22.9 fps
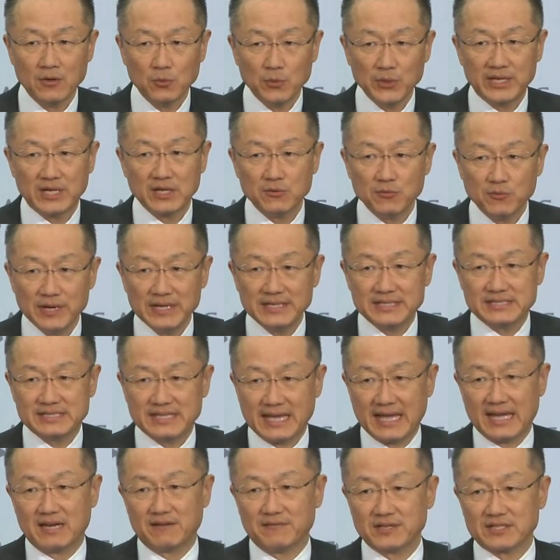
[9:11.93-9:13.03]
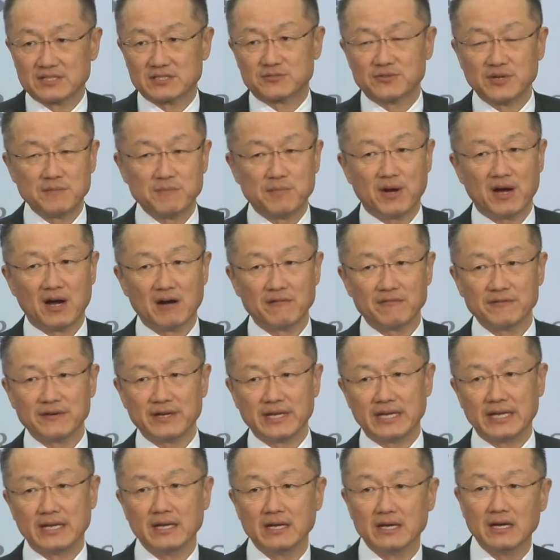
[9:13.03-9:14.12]
We can reach the end of extreme
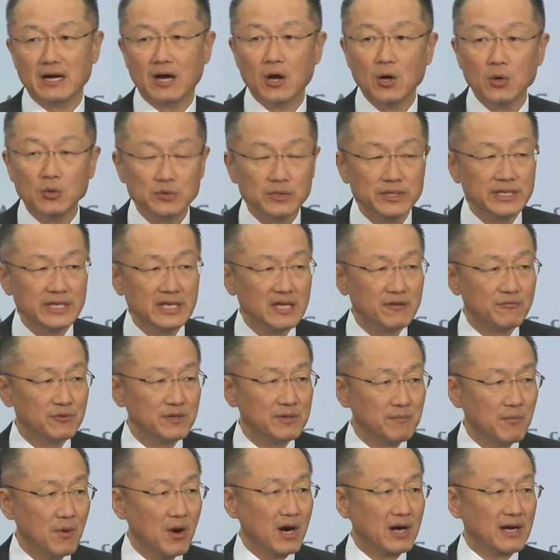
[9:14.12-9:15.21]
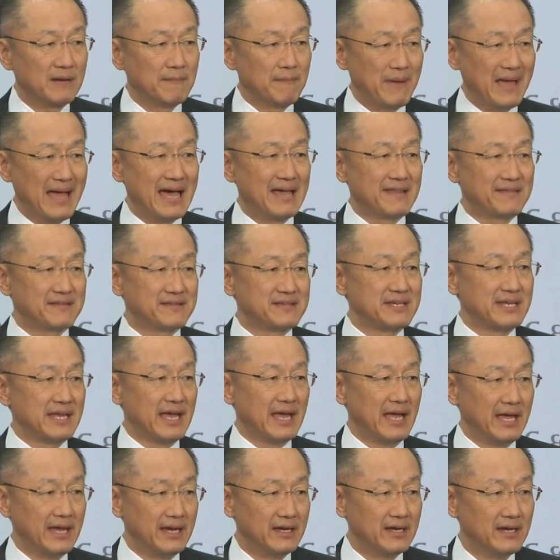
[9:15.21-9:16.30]
poverty only if we mark a path
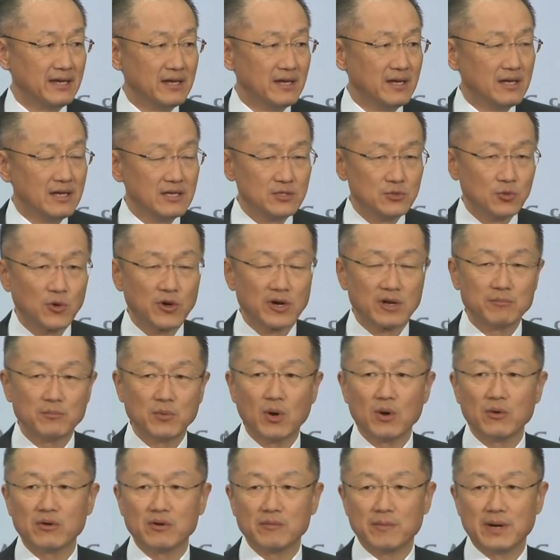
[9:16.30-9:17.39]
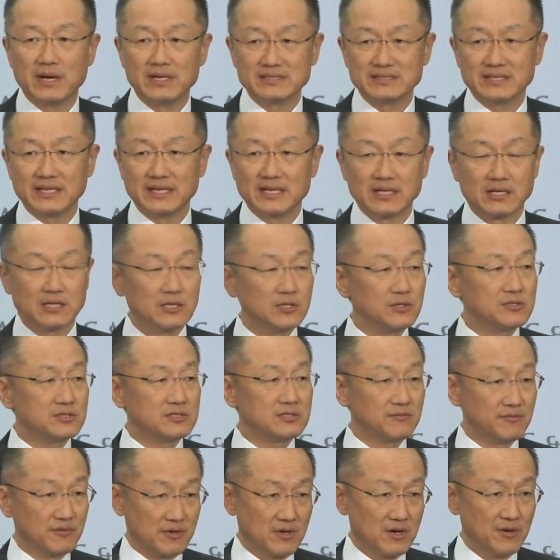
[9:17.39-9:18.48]
today toward a more robust and
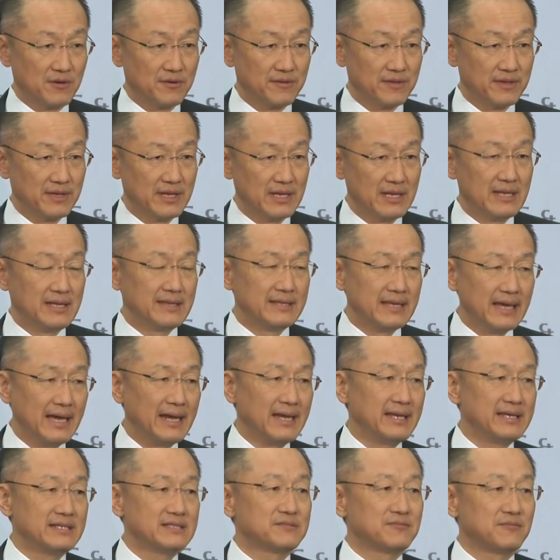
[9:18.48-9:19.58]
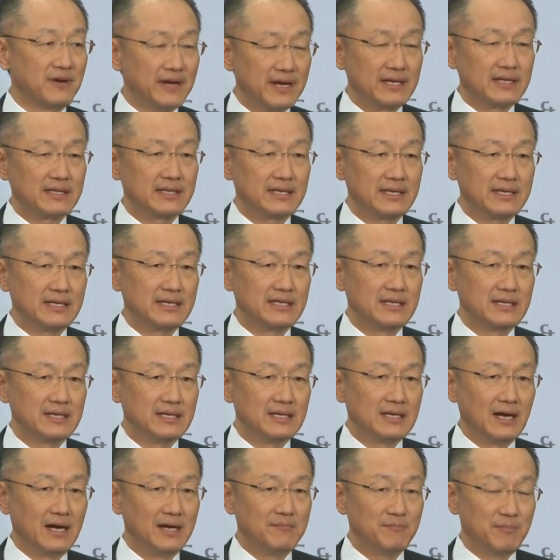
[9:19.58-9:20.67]
inclusive growth that is, frankly,
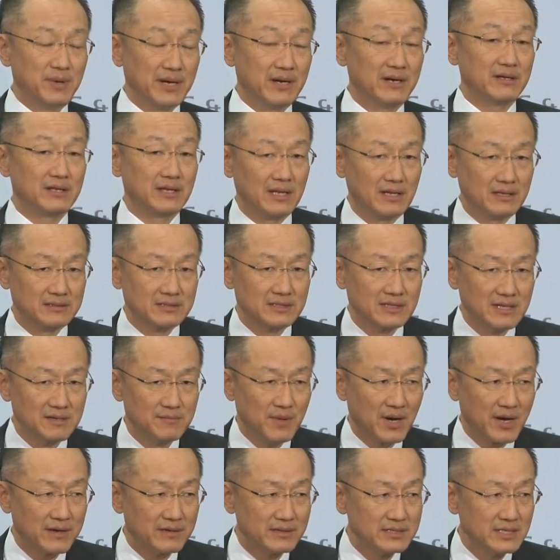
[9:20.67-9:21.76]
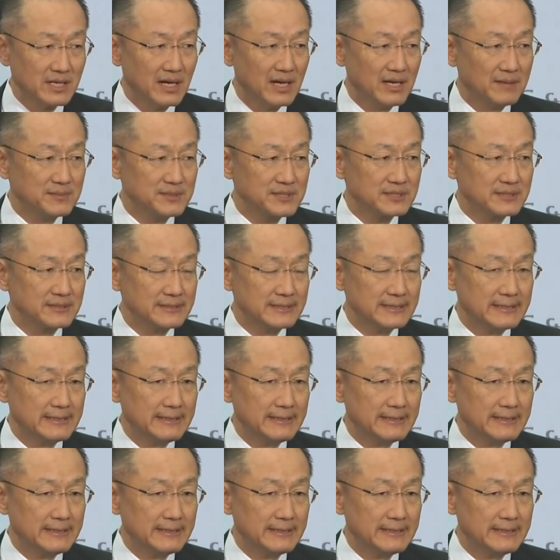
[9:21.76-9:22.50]
unparalleled in modern times.